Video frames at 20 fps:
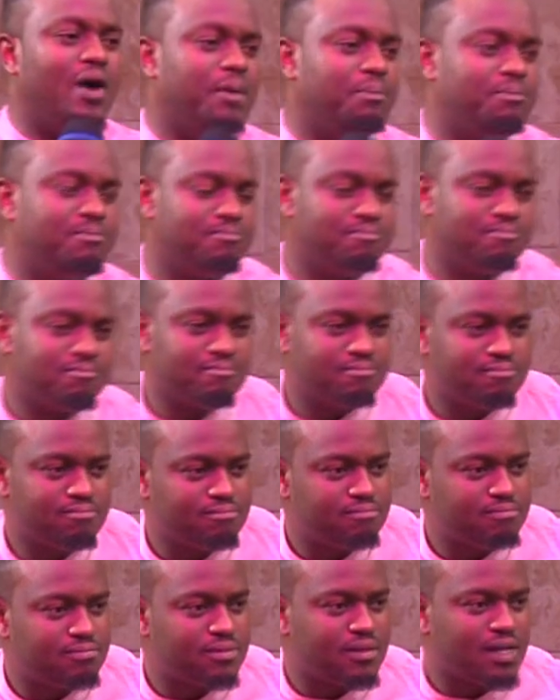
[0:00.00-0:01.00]
up.
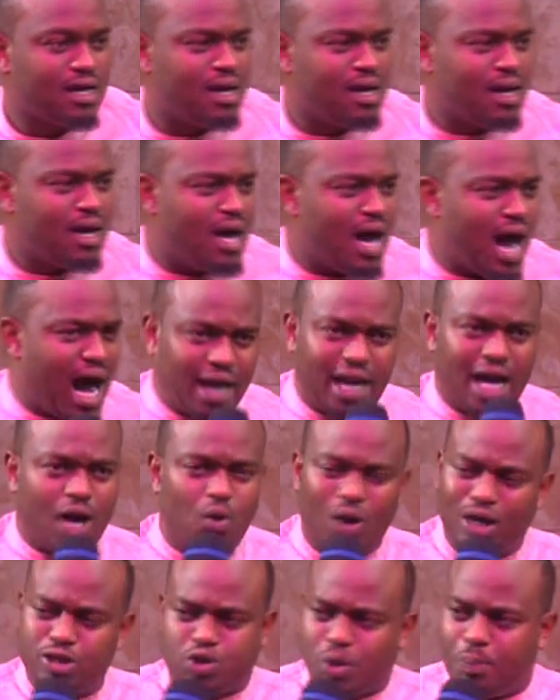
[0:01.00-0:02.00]
And I
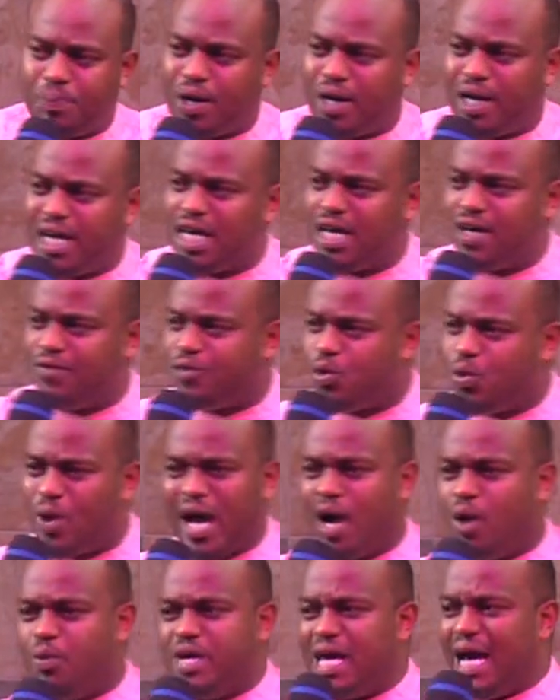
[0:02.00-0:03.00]
want to believe
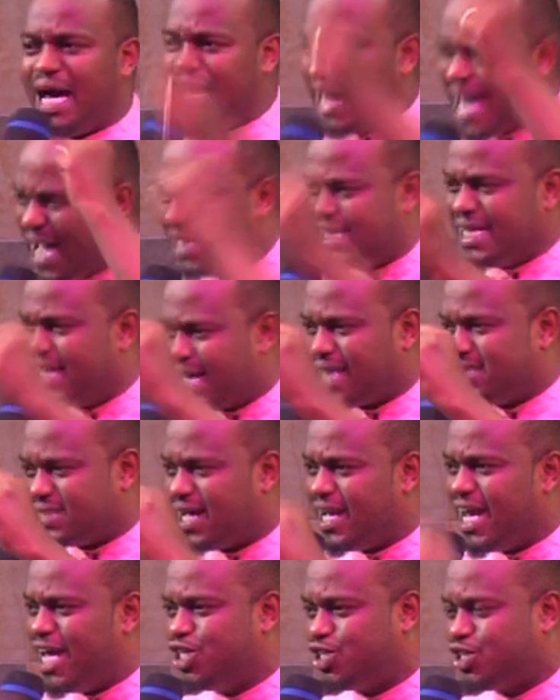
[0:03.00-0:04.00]
where we are heading as a
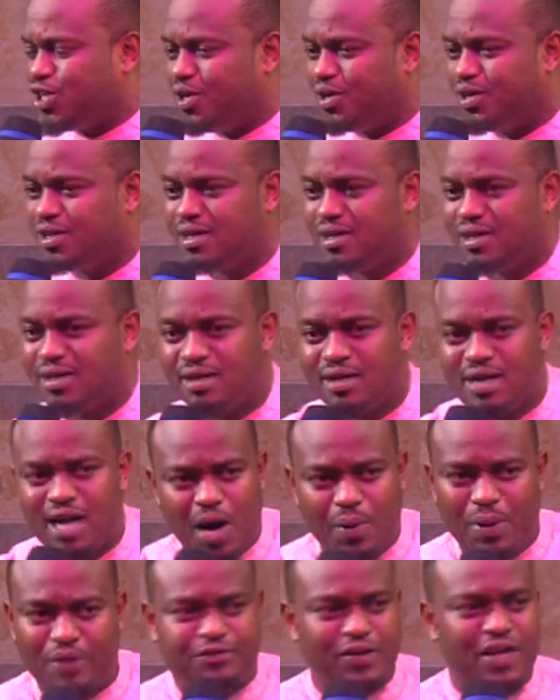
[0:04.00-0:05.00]
nation,
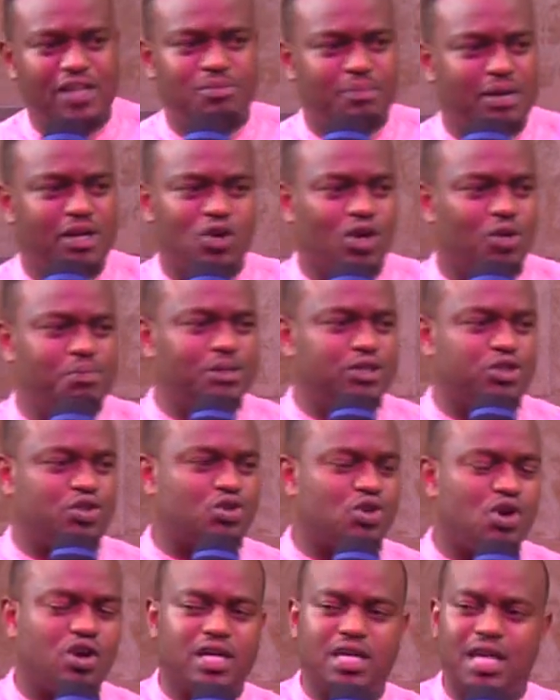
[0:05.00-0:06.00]
our faith may not be
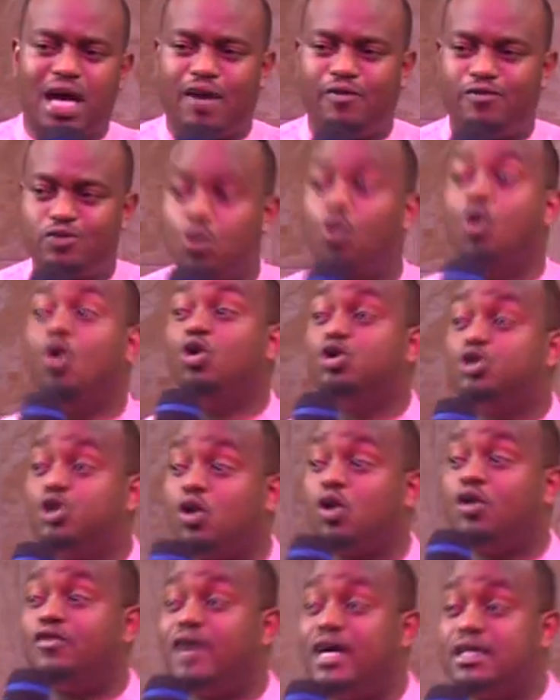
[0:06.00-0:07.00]
strong enough to hold
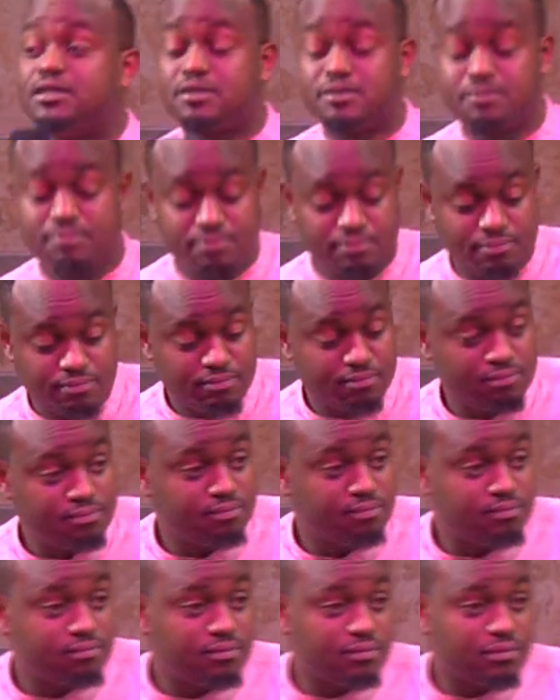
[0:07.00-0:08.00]
all of us.
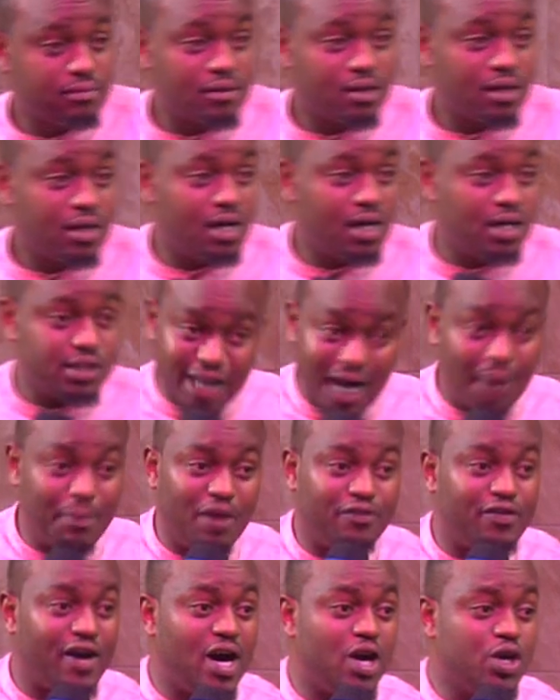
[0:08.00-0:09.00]
Some
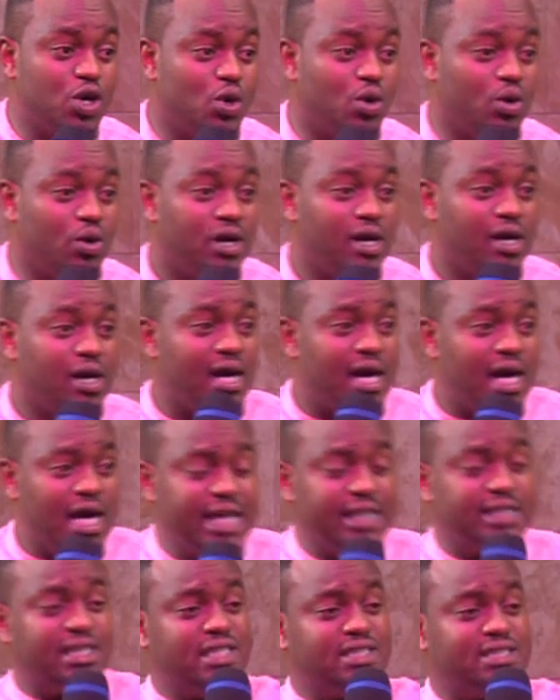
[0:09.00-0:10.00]
of you,
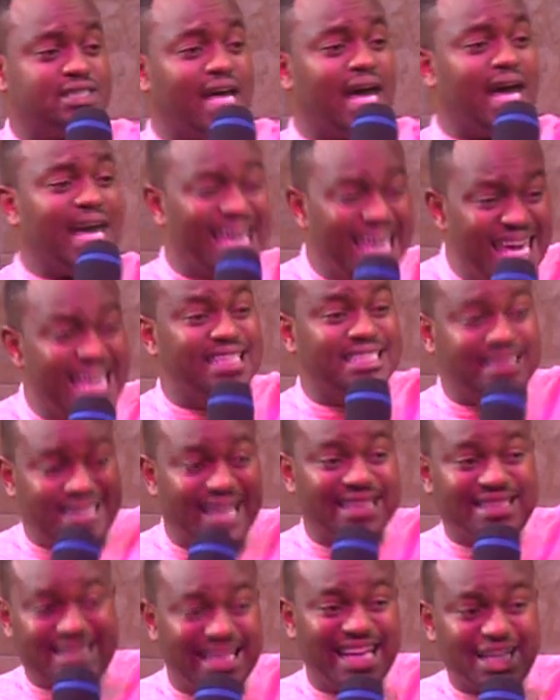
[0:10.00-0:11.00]
it is the
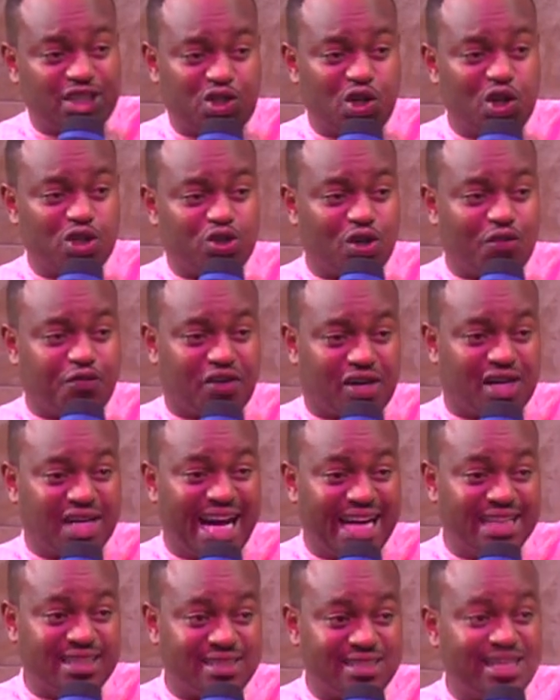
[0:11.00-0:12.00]
intercessions of
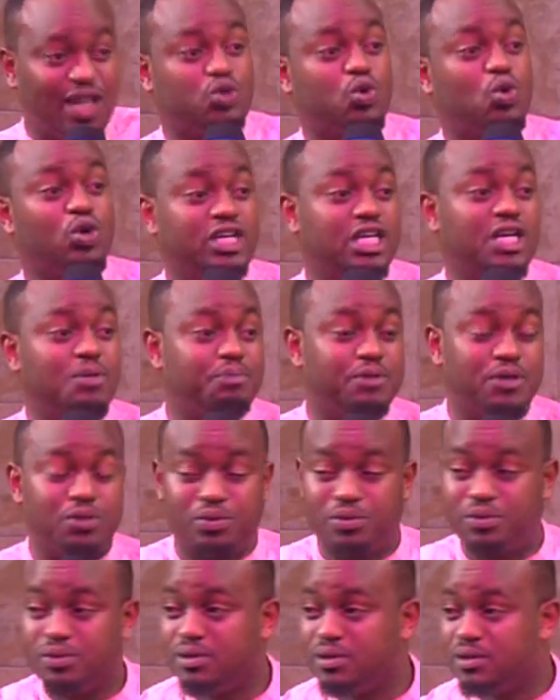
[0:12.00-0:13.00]
Christ that will keep you.
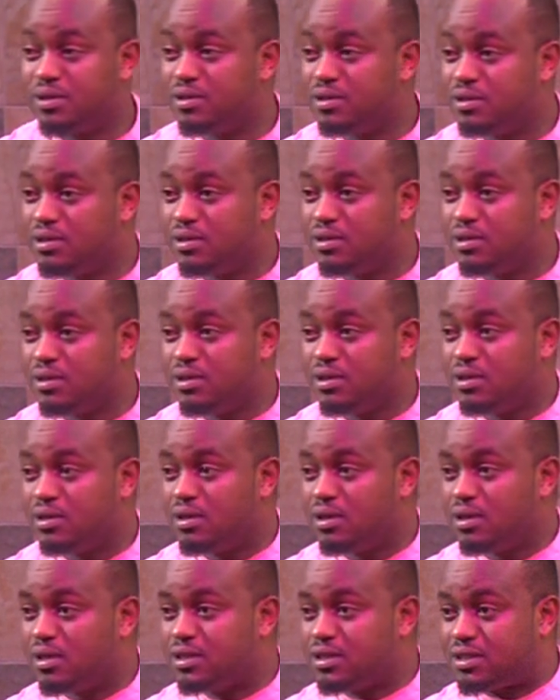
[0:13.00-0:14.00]

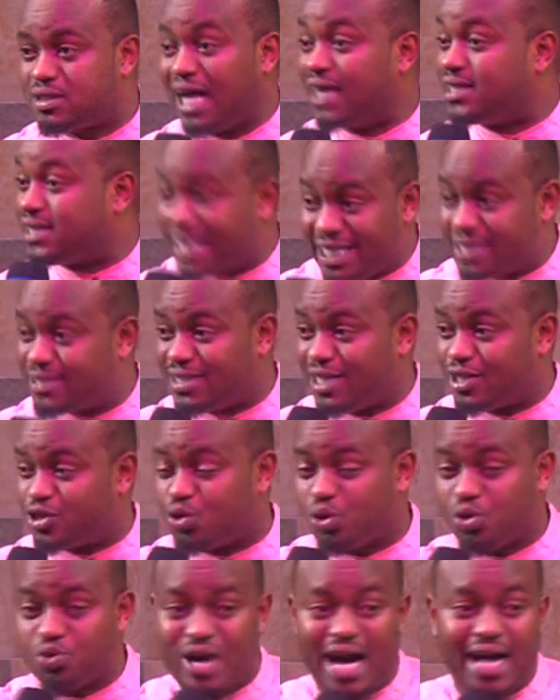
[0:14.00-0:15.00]
Statistics
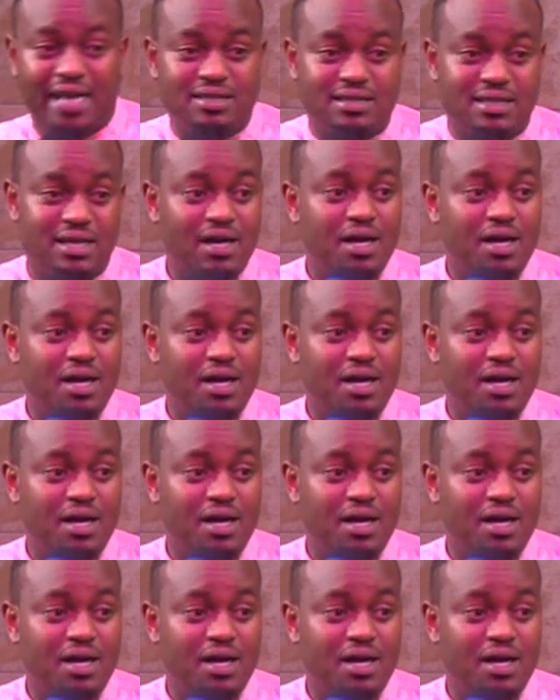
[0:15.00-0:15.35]
will rise.